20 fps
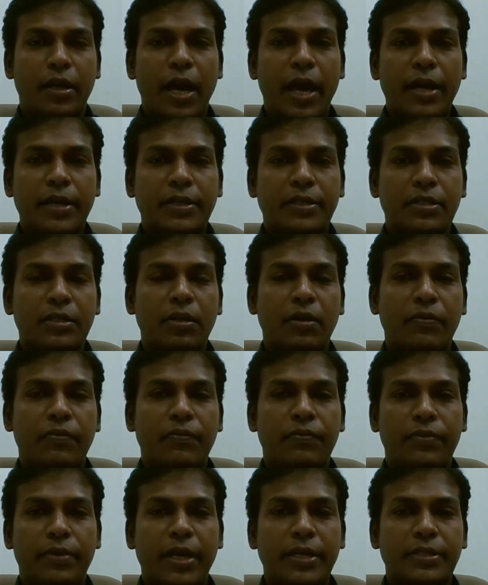action of
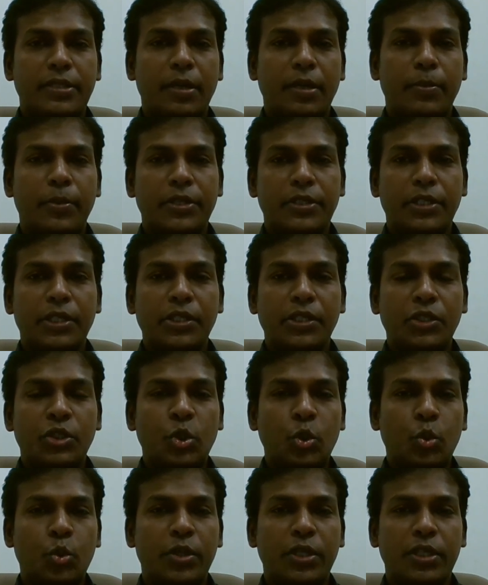establishing
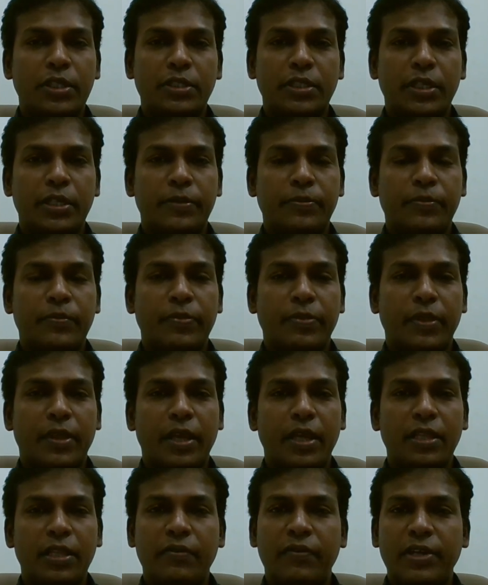two districts
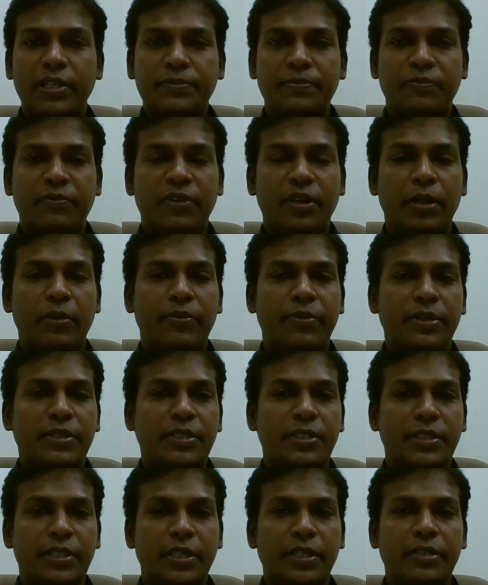in the West Philippine
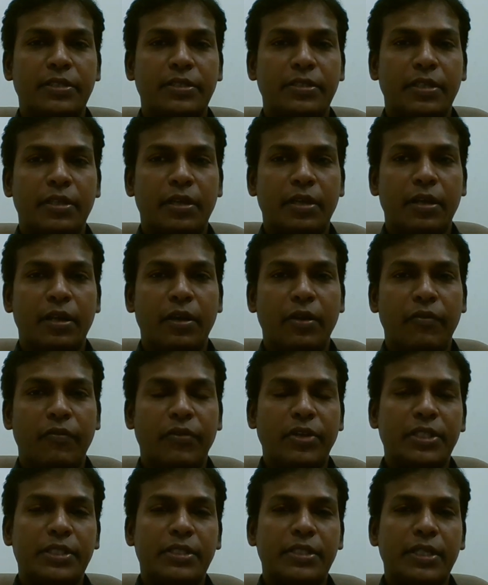Seas,
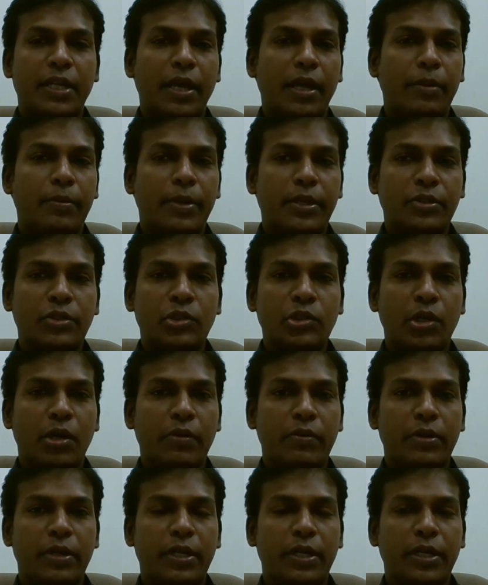which is claimed as a
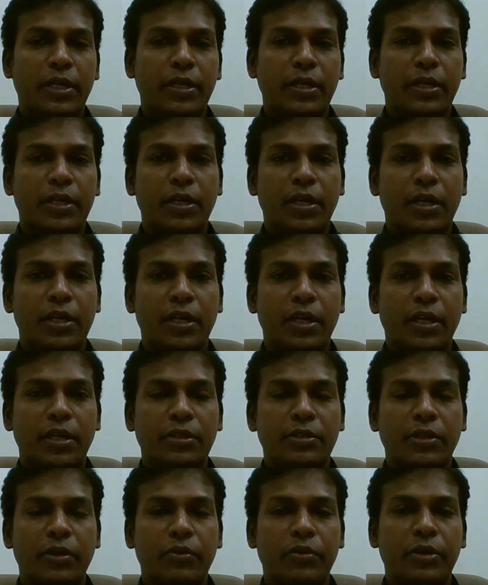sovereignty
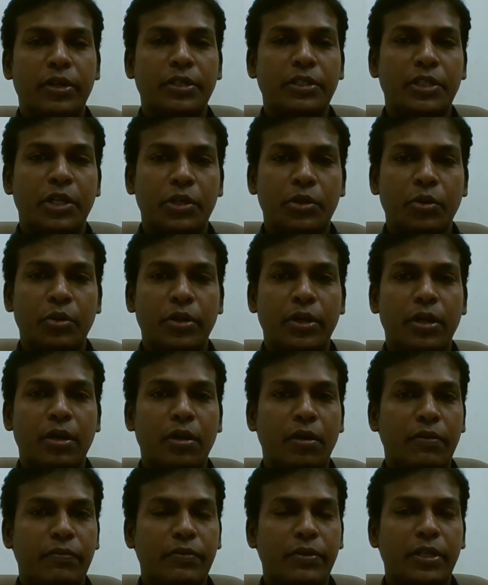territorial
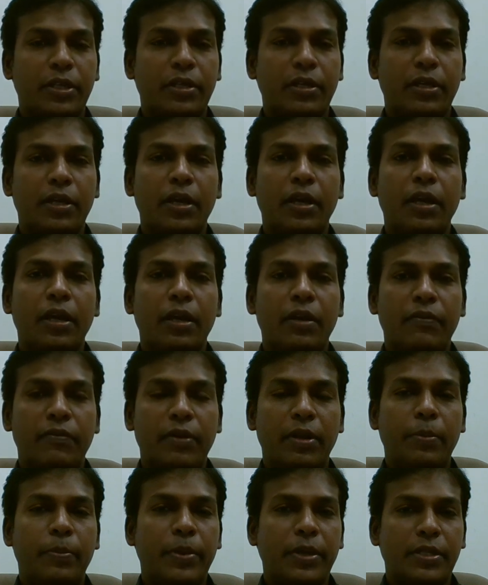of the
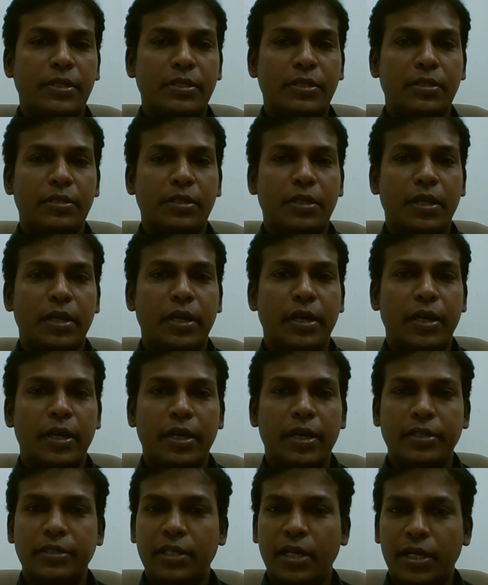Philippines,
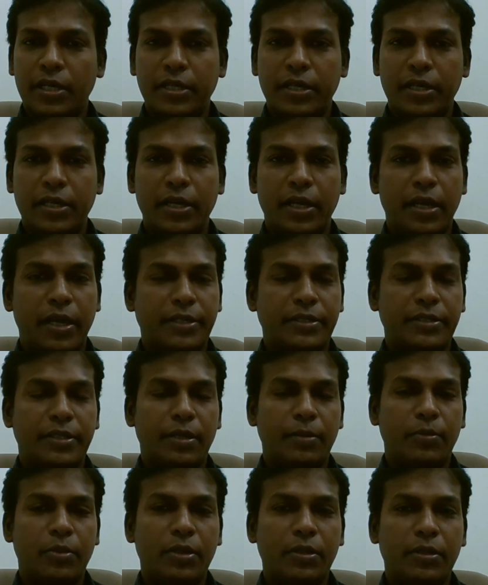is another
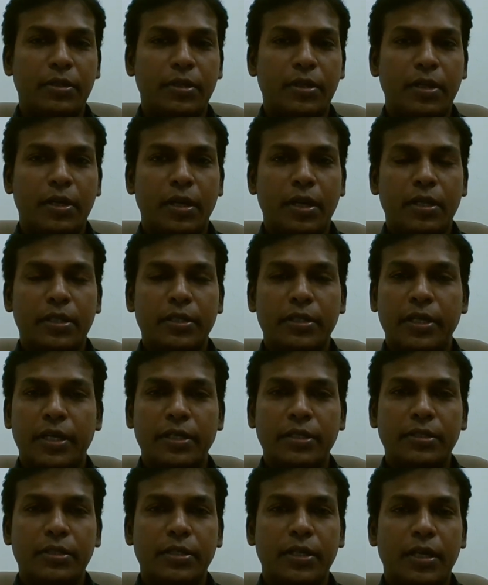example.
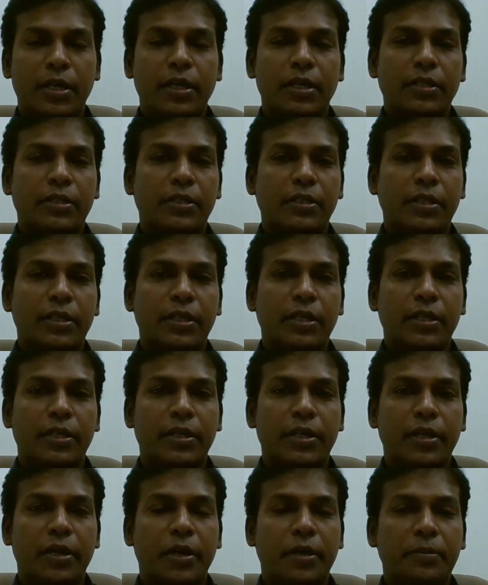Then
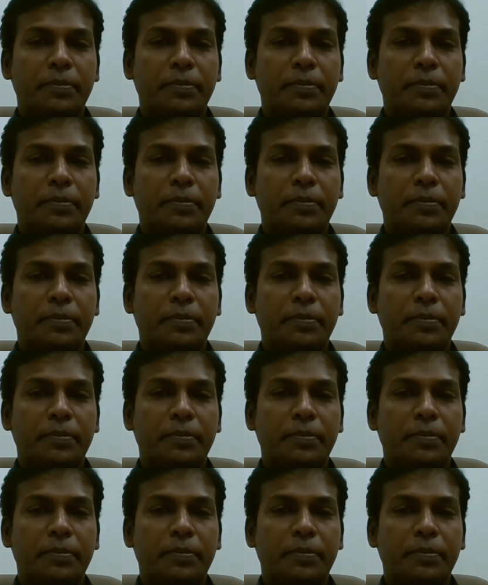the